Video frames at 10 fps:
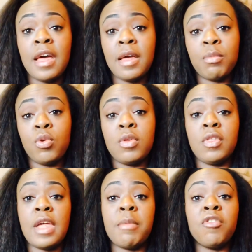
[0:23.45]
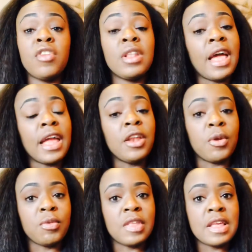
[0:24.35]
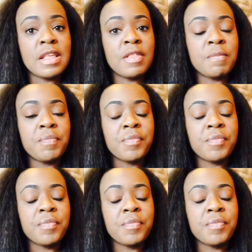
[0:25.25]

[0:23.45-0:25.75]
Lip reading: time to establish a diagnosis?